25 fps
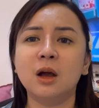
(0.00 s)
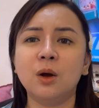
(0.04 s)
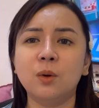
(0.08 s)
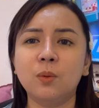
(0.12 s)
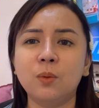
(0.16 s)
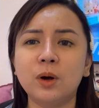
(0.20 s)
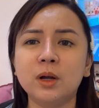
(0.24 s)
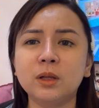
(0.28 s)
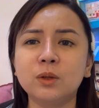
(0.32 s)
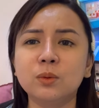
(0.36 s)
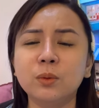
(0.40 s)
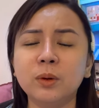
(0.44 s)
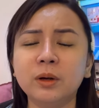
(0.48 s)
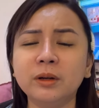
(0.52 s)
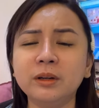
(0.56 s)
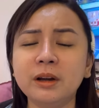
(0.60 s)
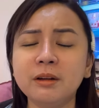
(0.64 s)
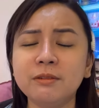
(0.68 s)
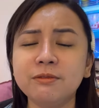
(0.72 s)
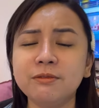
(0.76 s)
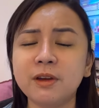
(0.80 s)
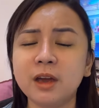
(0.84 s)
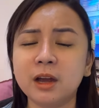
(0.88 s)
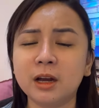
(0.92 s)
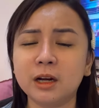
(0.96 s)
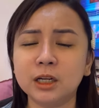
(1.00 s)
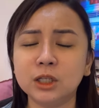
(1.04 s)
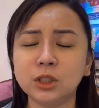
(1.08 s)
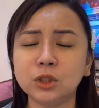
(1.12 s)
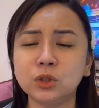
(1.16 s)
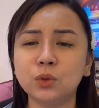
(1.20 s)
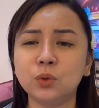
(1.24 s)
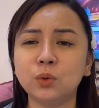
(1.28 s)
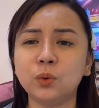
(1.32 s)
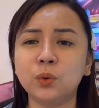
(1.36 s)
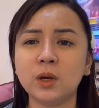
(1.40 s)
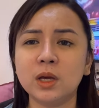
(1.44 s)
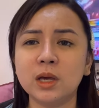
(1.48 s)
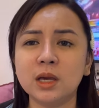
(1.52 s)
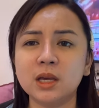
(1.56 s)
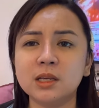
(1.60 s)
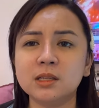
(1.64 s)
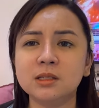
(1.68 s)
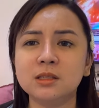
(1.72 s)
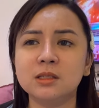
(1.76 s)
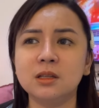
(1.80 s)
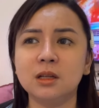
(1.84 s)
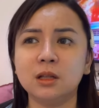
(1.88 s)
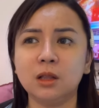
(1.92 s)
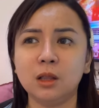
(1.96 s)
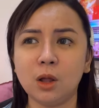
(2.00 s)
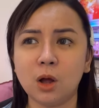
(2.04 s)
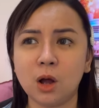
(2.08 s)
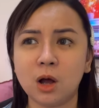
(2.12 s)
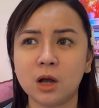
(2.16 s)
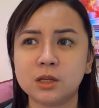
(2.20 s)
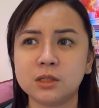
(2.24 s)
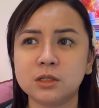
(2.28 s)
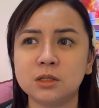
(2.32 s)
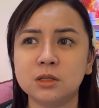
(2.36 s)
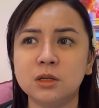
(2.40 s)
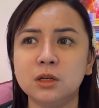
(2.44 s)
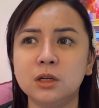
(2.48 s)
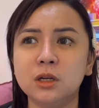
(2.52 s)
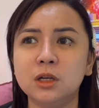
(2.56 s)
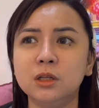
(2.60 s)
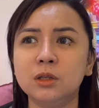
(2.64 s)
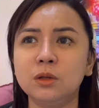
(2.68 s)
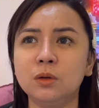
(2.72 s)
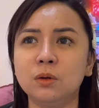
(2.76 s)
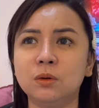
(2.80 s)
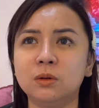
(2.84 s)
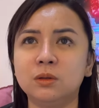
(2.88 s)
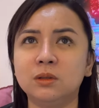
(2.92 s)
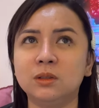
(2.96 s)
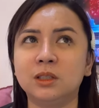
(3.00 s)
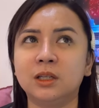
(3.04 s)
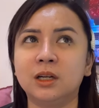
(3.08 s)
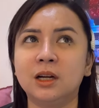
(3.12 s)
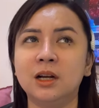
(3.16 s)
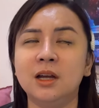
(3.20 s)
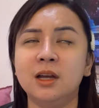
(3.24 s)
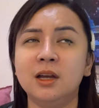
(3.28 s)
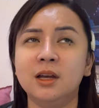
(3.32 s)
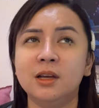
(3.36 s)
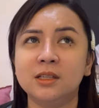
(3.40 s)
What we're referring to is the Lawson or